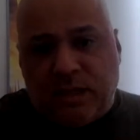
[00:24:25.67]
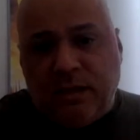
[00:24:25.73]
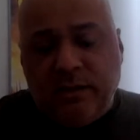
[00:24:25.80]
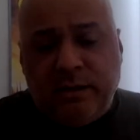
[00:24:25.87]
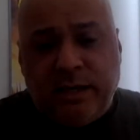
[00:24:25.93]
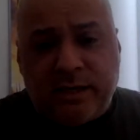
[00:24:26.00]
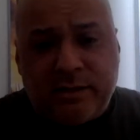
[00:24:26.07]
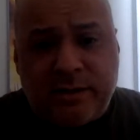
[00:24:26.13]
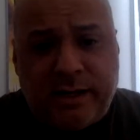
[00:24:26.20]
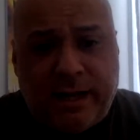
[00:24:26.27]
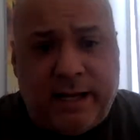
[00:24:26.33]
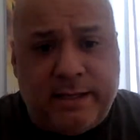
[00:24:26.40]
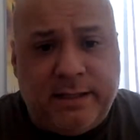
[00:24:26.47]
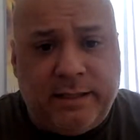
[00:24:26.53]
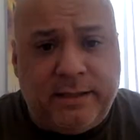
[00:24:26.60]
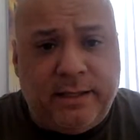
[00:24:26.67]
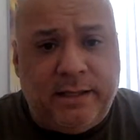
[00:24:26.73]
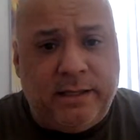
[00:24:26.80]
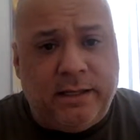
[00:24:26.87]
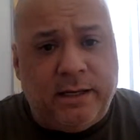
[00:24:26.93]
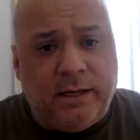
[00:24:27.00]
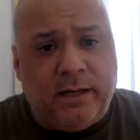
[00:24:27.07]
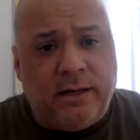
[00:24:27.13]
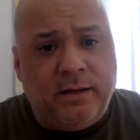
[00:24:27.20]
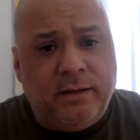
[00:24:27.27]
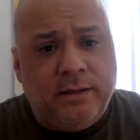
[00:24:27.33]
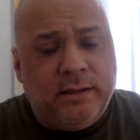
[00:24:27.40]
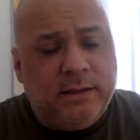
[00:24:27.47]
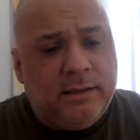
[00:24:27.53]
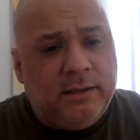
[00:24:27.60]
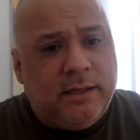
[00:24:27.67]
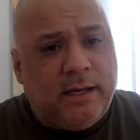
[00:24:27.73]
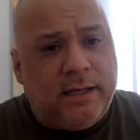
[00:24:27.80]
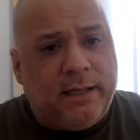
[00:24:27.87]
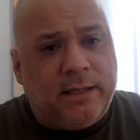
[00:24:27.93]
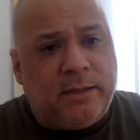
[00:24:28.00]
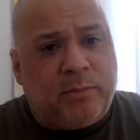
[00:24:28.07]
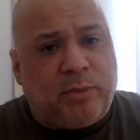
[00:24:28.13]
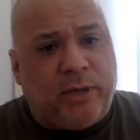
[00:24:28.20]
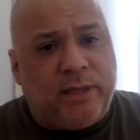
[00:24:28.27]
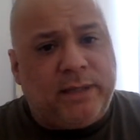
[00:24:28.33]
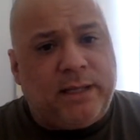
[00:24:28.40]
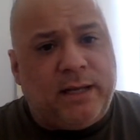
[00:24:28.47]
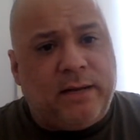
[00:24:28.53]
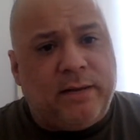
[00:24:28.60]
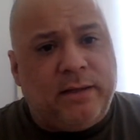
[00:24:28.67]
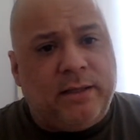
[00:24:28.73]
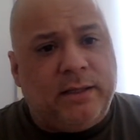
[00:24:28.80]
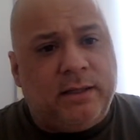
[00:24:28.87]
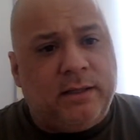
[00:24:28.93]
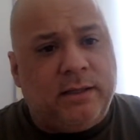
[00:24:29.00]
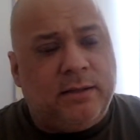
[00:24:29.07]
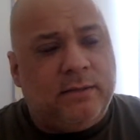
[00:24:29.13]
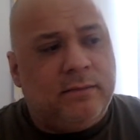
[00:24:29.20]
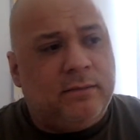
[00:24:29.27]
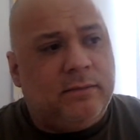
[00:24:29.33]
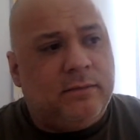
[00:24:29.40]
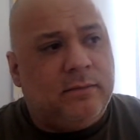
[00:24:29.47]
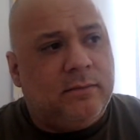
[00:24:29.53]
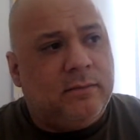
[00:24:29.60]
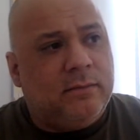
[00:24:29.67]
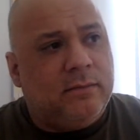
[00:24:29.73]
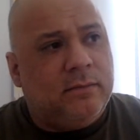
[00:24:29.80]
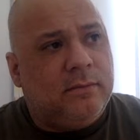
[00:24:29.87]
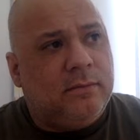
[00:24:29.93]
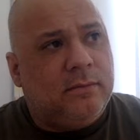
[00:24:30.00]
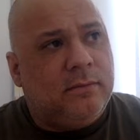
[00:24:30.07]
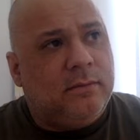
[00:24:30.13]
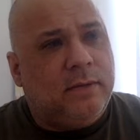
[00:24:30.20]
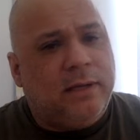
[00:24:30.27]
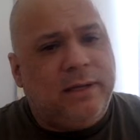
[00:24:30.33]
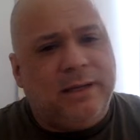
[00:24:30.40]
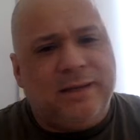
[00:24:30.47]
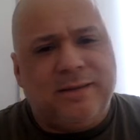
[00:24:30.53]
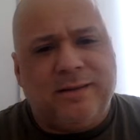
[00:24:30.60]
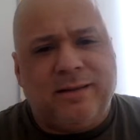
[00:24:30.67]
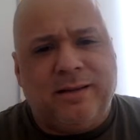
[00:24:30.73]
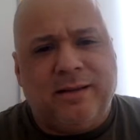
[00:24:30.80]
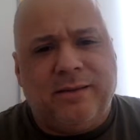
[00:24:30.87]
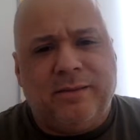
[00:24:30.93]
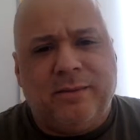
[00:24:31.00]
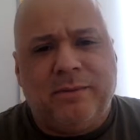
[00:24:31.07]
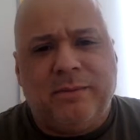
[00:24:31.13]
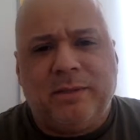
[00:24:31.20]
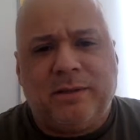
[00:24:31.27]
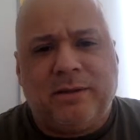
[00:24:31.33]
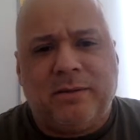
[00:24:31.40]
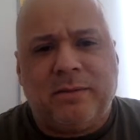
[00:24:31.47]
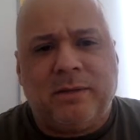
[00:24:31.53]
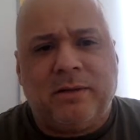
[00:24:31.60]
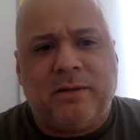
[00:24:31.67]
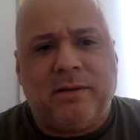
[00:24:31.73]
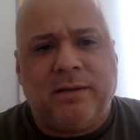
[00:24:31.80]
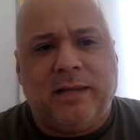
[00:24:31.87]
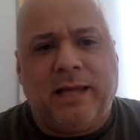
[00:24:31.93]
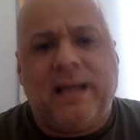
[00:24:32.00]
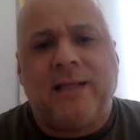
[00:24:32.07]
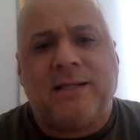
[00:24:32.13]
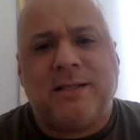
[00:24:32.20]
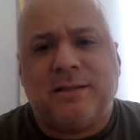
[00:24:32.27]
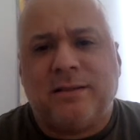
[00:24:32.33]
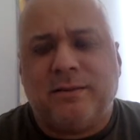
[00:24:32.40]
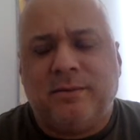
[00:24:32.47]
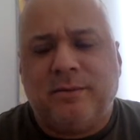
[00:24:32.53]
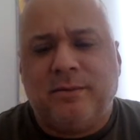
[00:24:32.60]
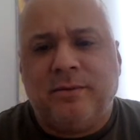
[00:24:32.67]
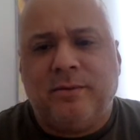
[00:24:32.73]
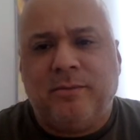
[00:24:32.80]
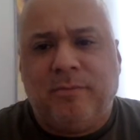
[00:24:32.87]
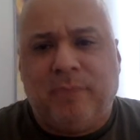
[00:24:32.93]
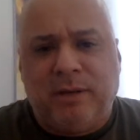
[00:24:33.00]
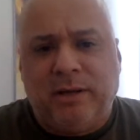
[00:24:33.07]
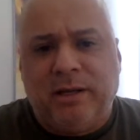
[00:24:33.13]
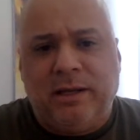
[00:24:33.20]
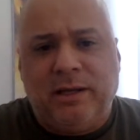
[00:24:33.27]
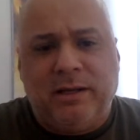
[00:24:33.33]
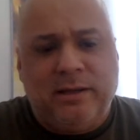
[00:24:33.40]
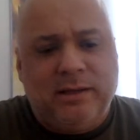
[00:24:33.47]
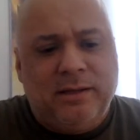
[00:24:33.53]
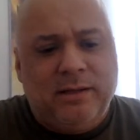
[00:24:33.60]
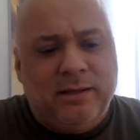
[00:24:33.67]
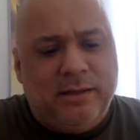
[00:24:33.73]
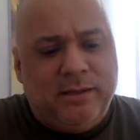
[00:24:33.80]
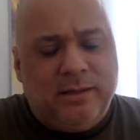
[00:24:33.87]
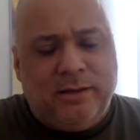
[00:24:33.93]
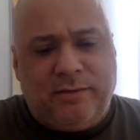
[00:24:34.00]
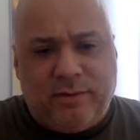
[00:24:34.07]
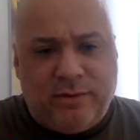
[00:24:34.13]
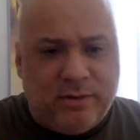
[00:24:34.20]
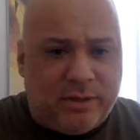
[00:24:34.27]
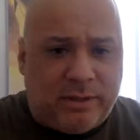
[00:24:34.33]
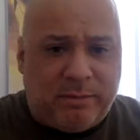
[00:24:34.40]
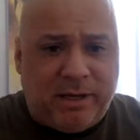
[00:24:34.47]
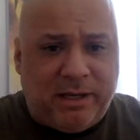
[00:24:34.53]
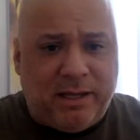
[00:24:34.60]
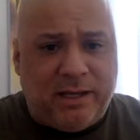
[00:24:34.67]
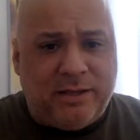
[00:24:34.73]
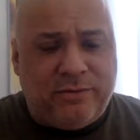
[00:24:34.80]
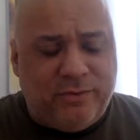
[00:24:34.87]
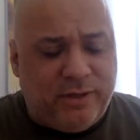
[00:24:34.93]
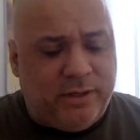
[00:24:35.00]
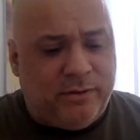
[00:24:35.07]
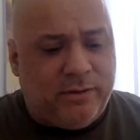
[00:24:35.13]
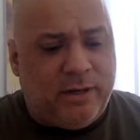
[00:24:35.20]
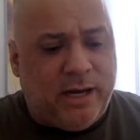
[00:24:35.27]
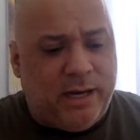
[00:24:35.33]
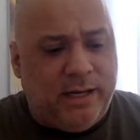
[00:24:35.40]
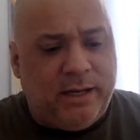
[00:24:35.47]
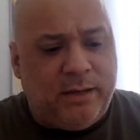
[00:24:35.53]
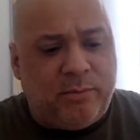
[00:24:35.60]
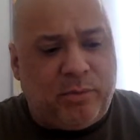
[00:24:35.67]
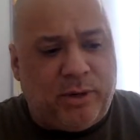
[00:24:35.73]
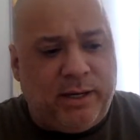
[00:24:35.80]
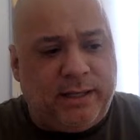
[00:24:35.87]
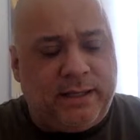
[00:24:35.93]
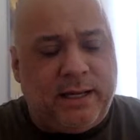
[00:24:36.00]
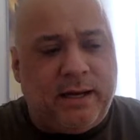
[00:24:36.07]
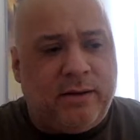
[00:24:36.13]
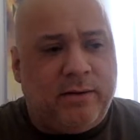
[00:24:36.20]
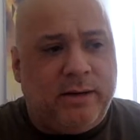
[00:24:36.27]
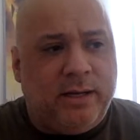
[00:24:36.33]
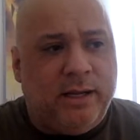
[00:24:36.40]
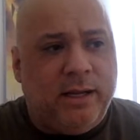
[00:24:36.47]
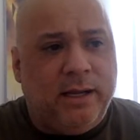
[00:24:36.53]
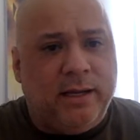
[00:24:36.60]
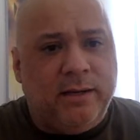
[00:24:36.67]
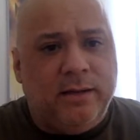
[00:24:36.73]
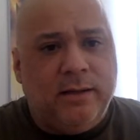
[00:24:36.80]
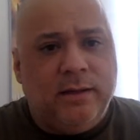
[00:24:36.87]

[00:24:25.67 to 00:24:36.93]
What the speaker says: yesterday I did the breakdown in not yesterday. What am I talking about? Last Monday. If you look at my last video, I did a breakdown and